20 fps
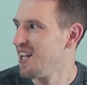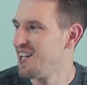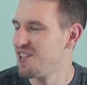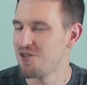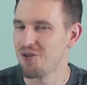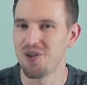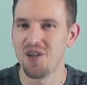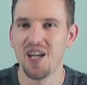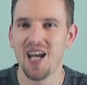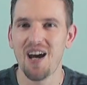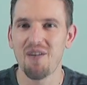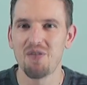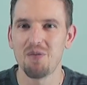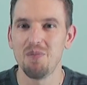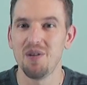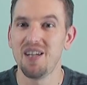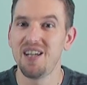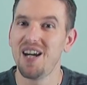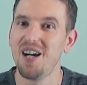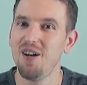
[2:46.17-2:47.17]
So you have to
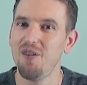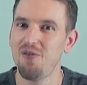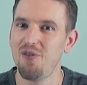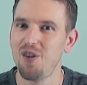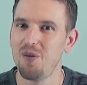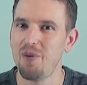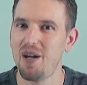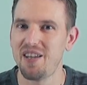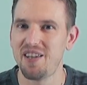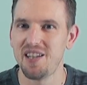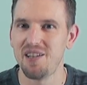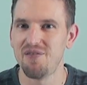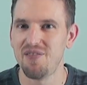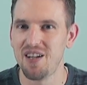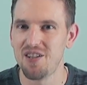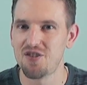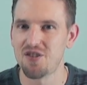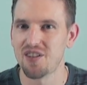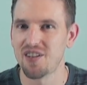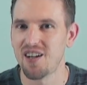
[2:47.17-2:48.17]
be careful about the
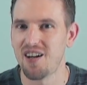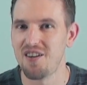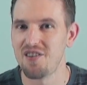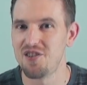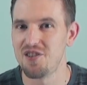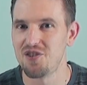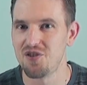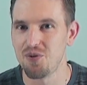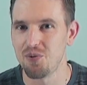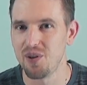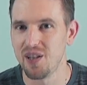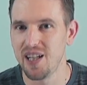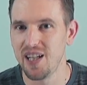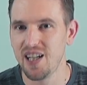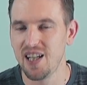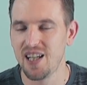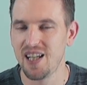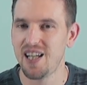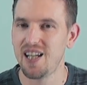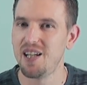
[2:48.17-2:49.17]
adventure cards that you
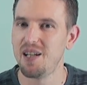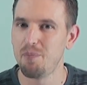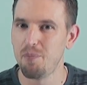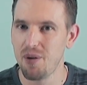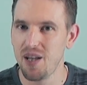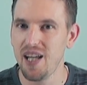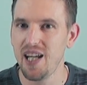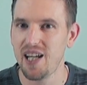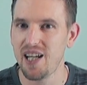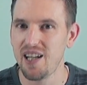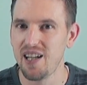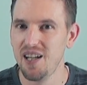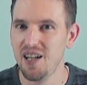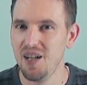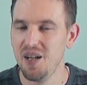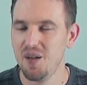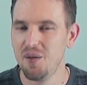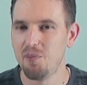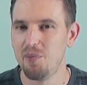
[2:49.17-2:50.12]
get and play,